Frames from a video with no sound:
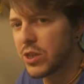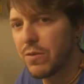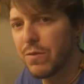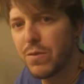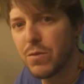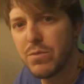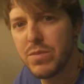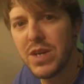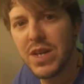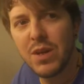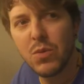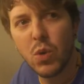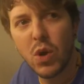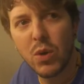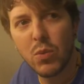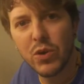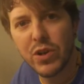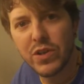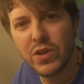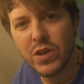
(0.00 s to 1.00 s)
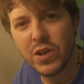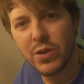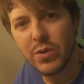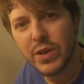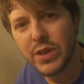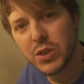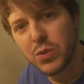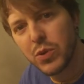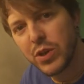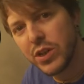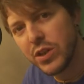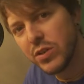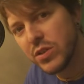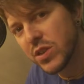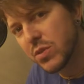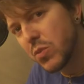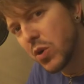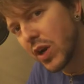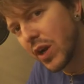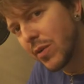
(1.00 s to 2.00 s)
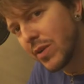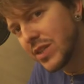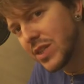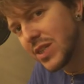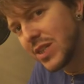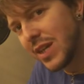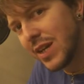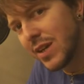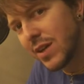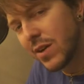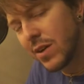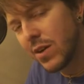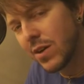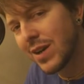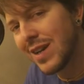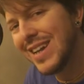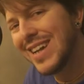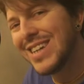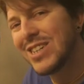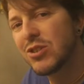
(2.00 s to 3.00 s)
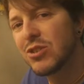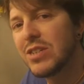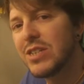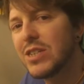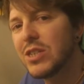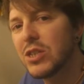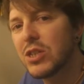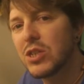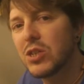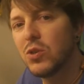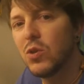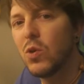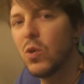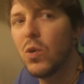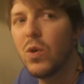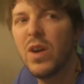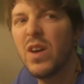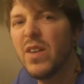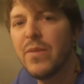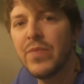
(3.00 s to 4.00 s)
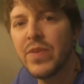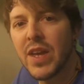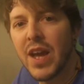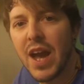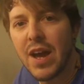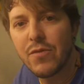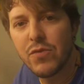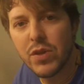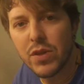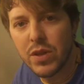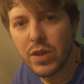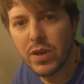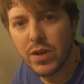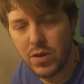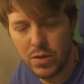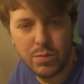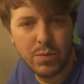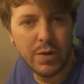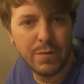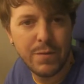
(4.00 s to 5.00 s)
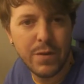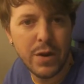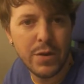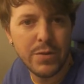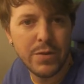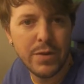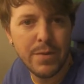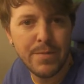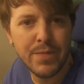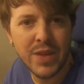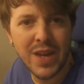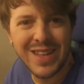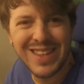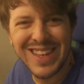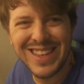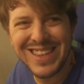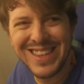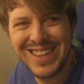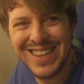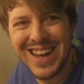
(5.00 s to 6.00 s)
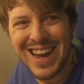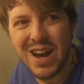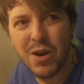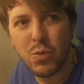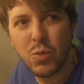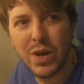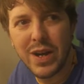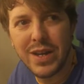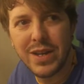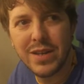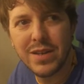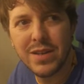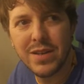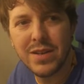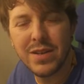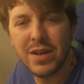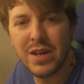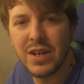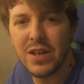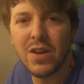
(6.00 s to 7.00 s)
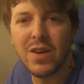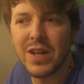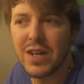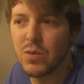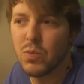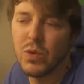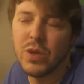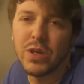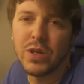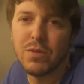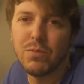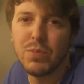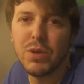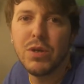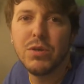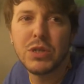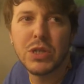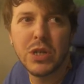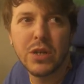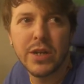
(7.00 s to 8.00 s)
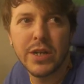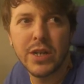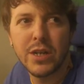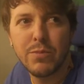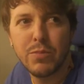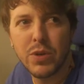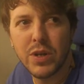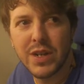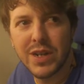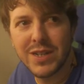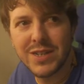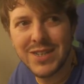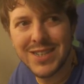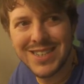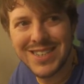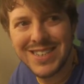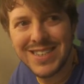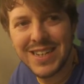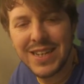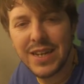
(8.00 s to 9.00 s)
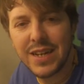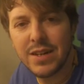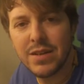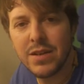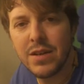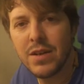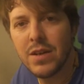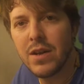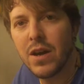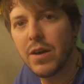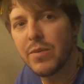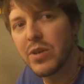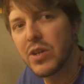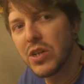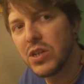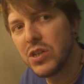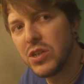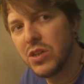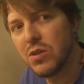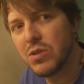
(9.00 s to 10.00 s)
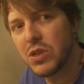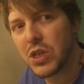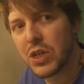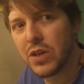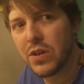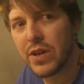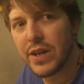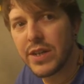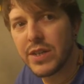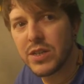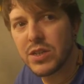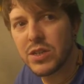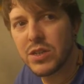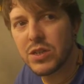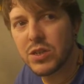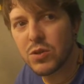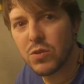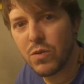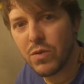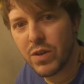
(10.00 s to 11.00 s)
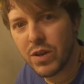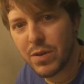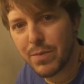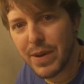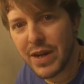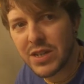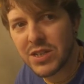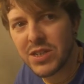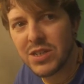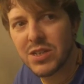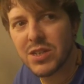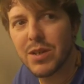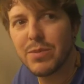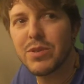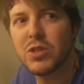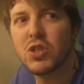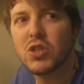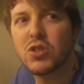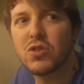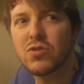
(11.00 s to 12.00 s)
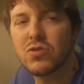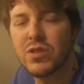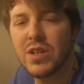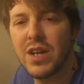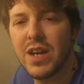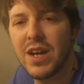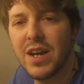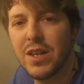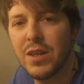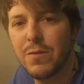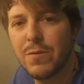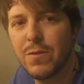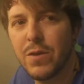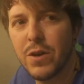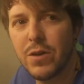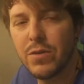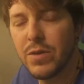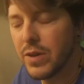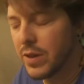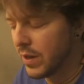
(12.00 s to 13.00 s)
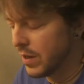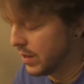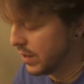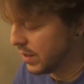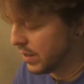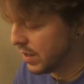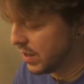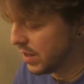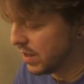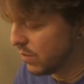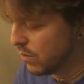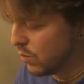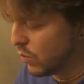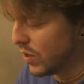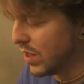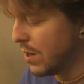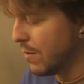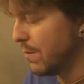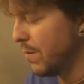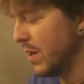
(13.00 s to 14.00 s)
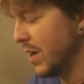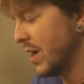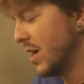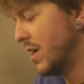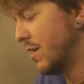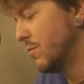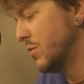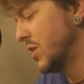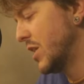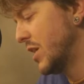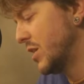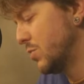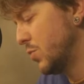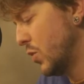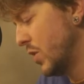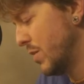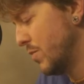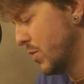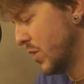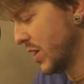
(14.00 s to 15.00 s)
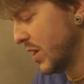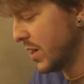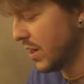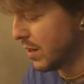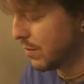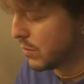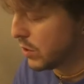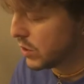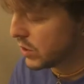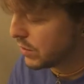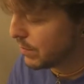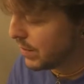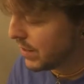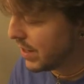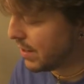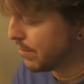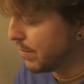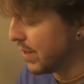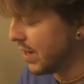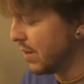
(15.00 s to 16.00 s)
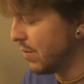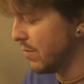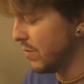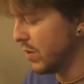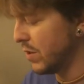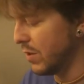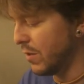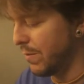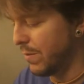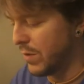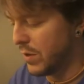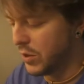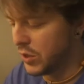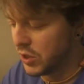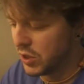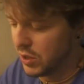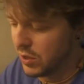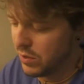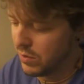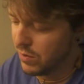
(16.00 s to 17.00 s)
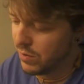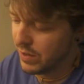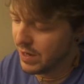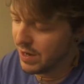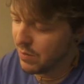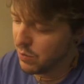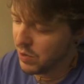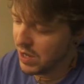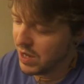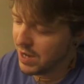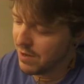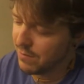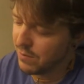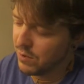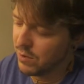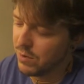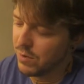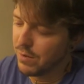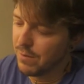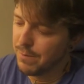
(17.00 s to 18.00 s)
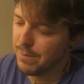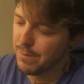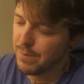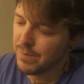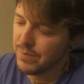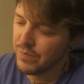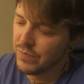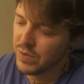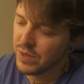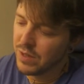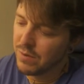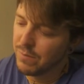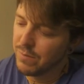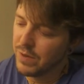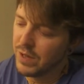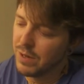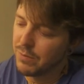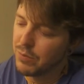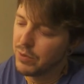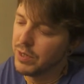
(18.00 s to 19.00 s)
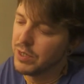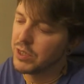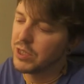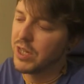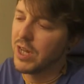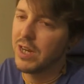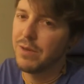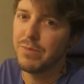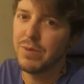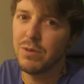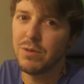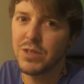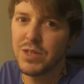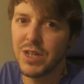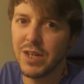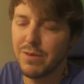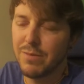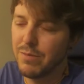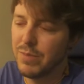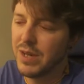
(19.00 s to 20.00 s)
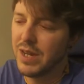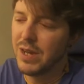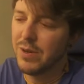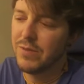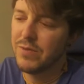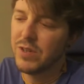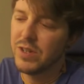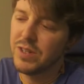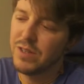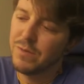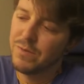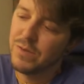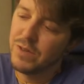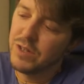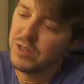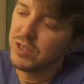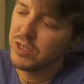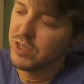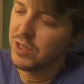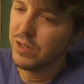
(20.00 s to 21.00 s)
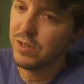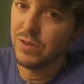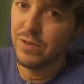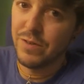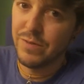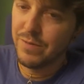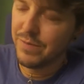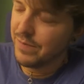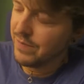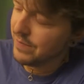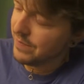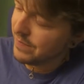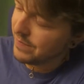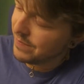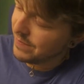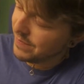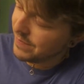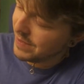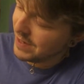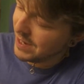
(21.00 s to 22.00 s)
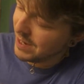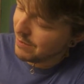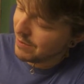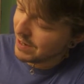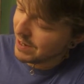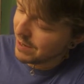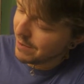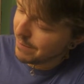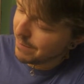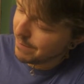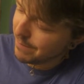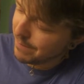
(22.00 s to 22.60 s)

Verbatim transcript: So for me, what I want to do is I want to use the micro S D card literally to store everything on my phone. And then that way, like with a computer, like you'd put an S S D in, I'm going to utilise the sort of the capacity that's coming straight out of the phone um, without filling it up. So that's my, my cunning master plan. But however, the first turn on, and we have got fingerprint scanner built in, but however, the first turn on, here we go.